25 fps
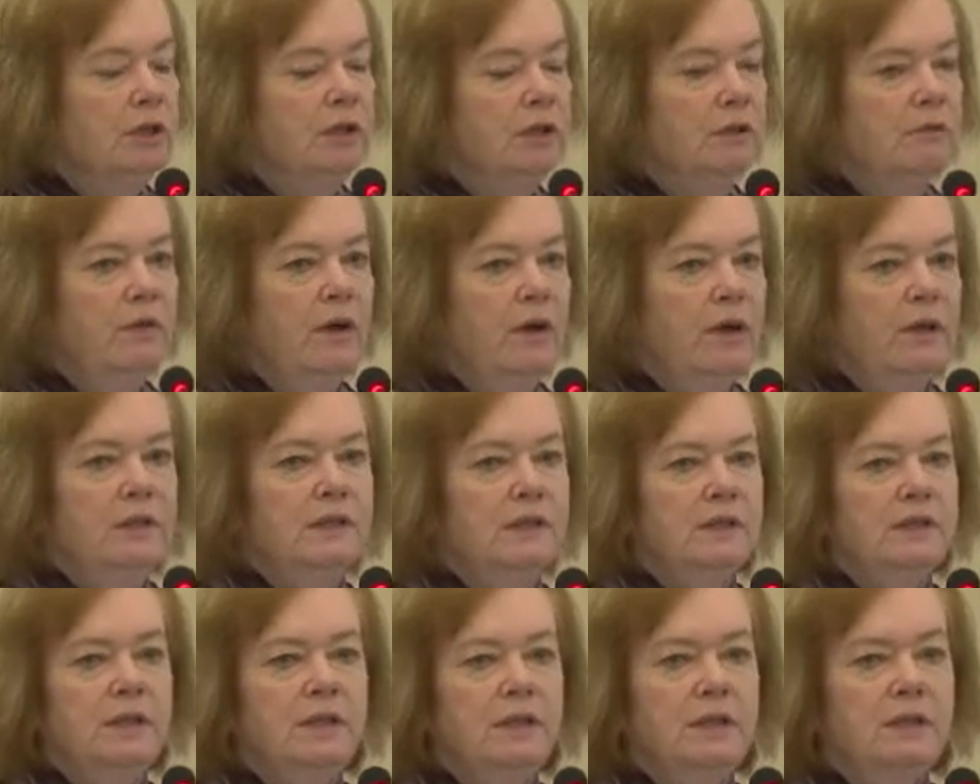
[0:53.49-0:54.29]

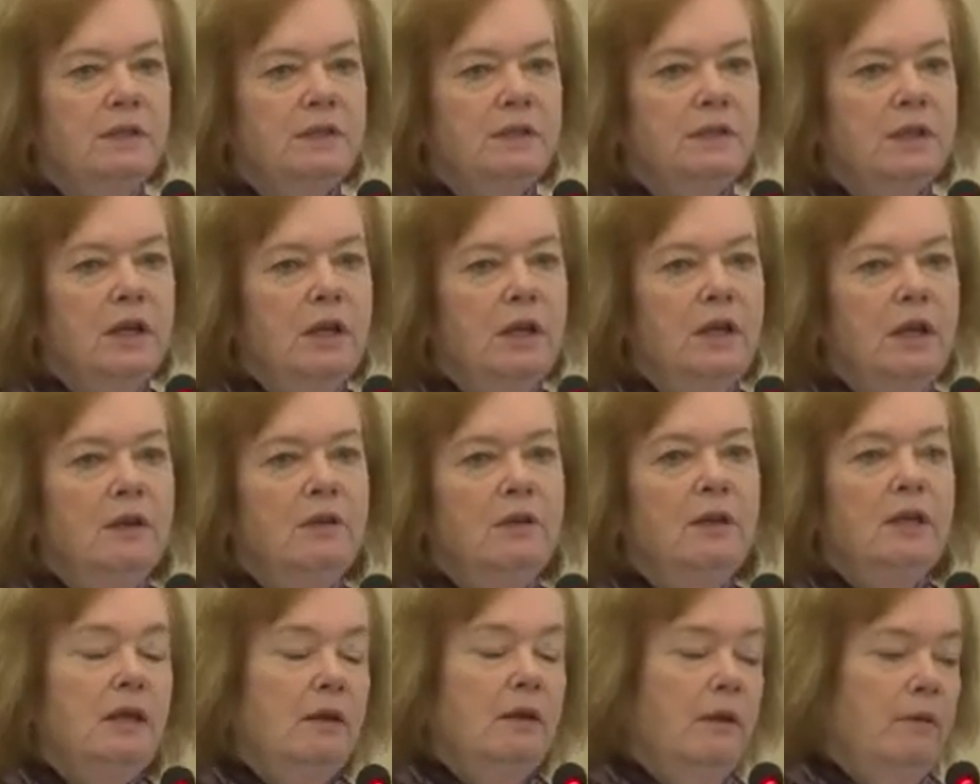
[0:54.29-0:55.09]
advances,
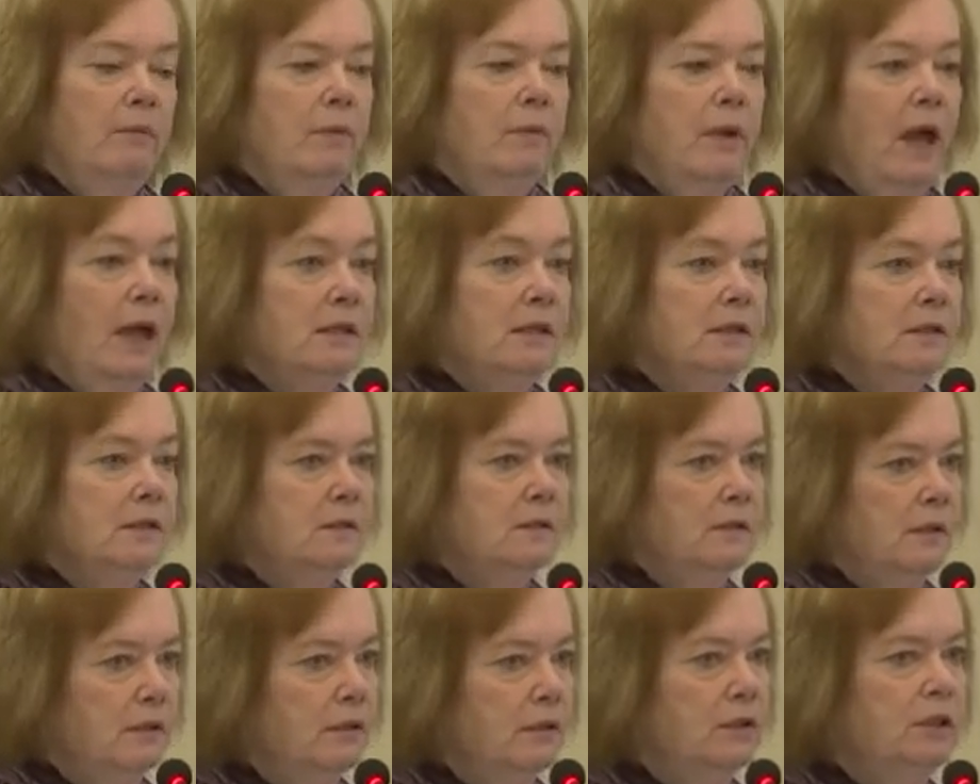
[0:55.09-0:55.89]

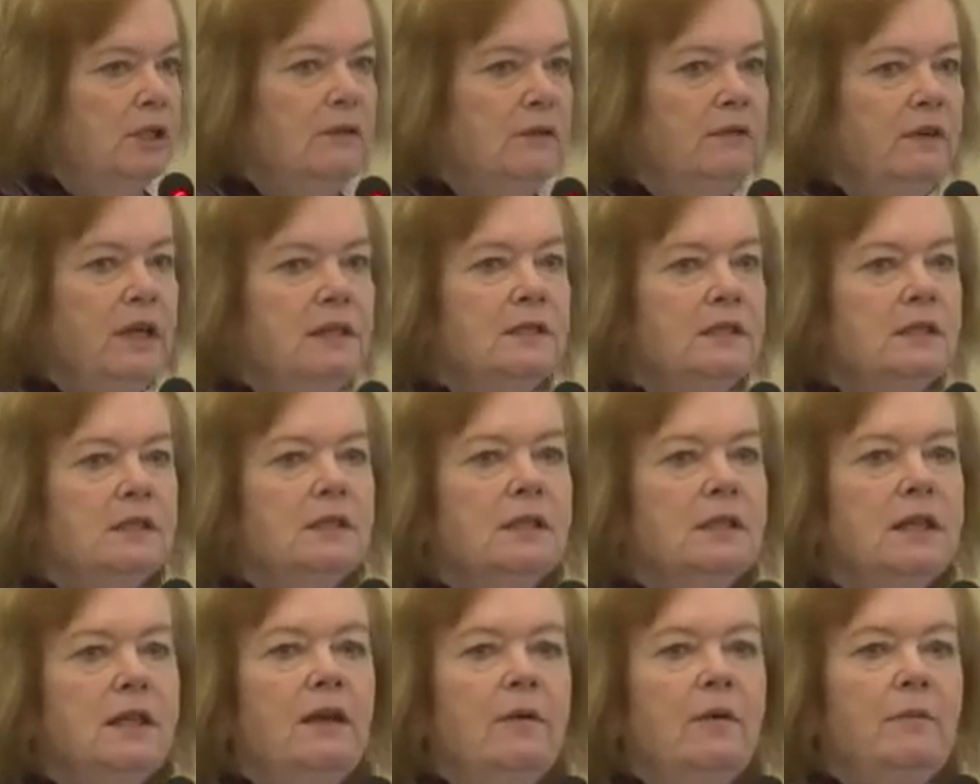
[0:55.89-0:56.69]
as the chief
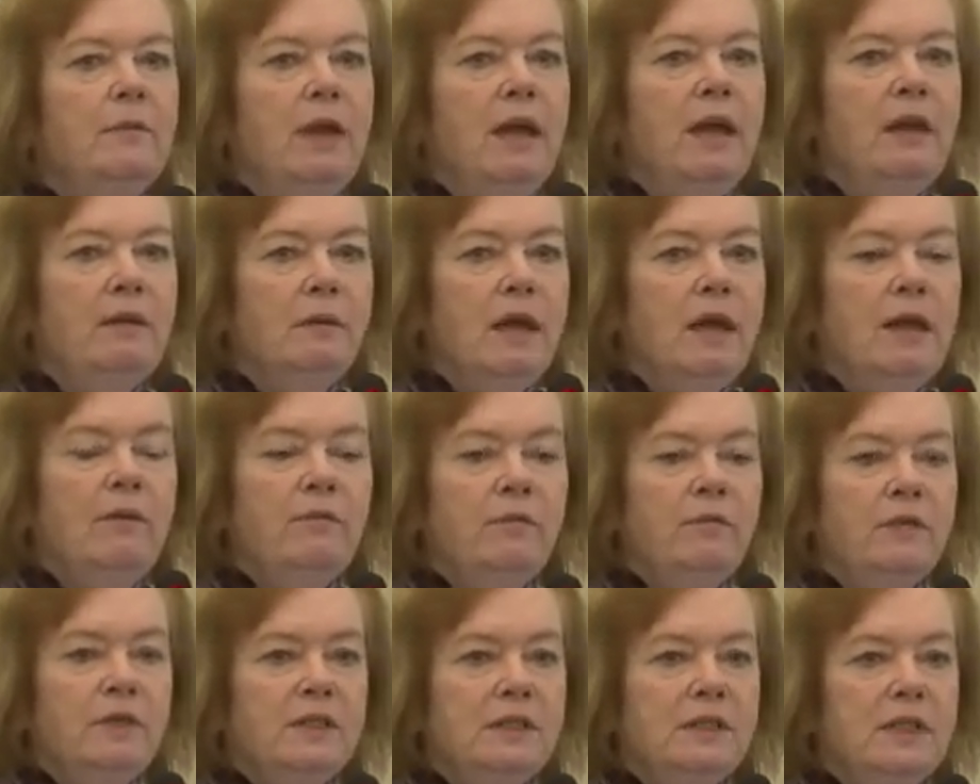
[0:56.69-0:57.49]
guest
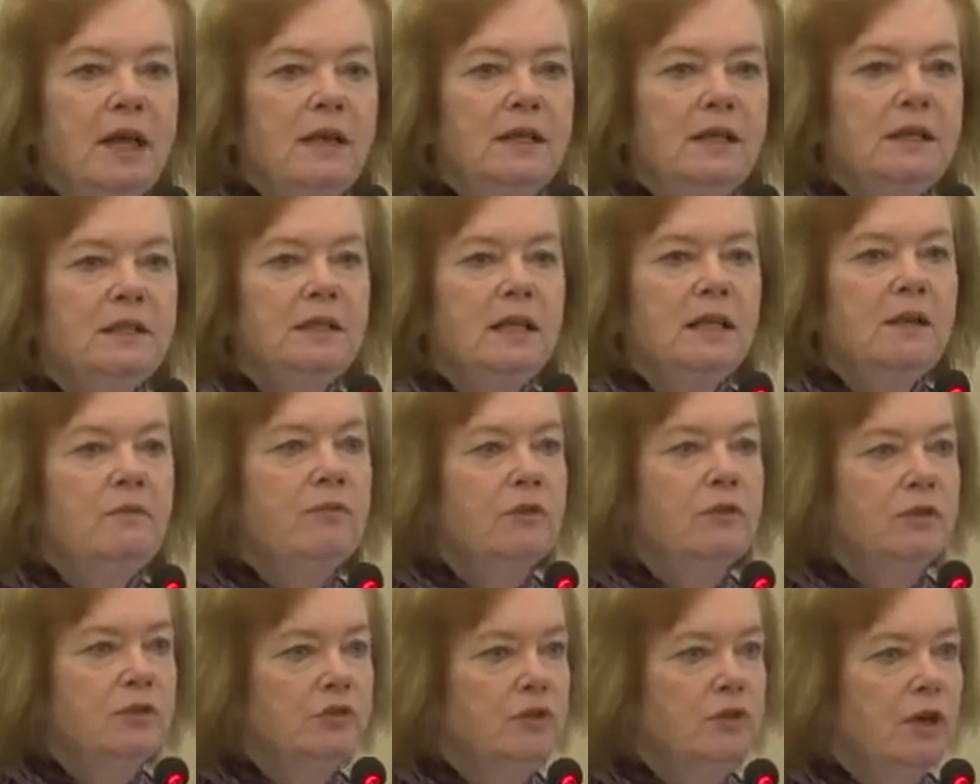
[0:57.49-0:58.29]
emphasized,
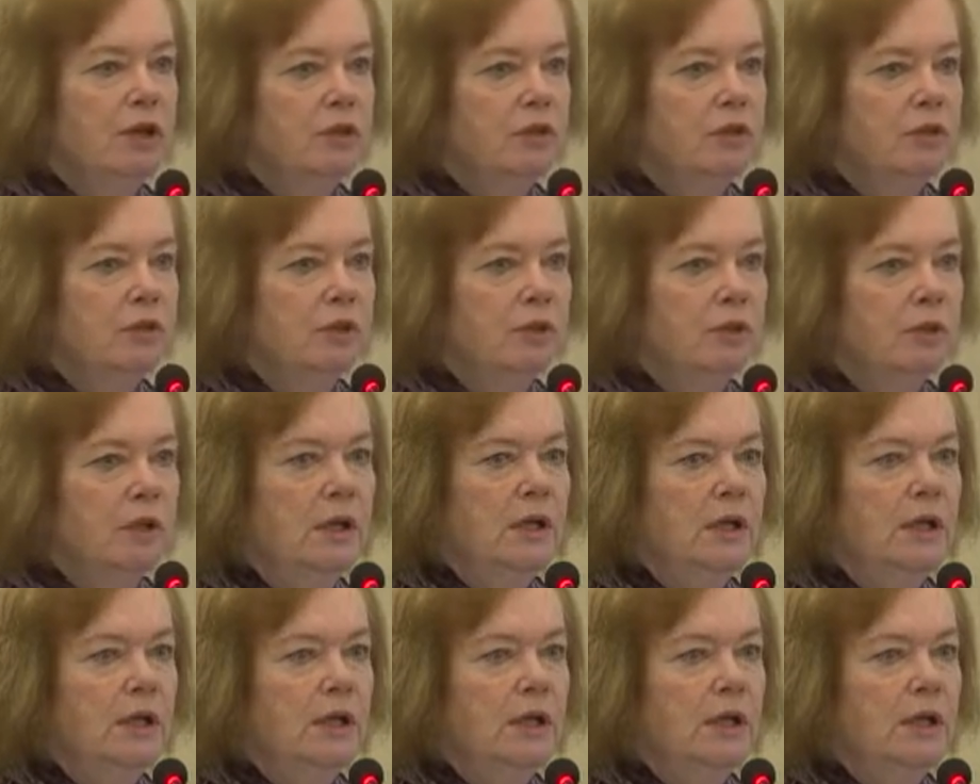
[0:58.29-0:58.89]
infrastructural